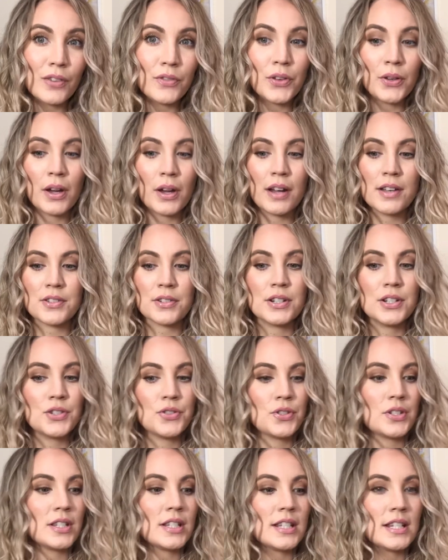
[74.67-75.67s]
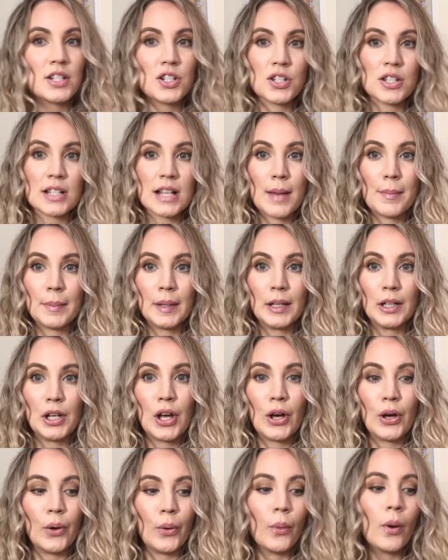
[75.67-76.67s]
If you guys are interested, just let me
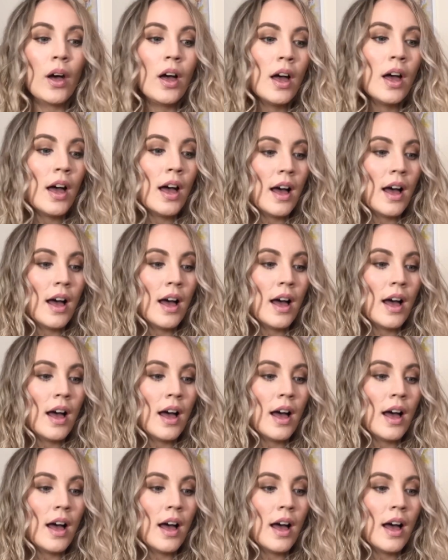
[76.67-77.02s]
know.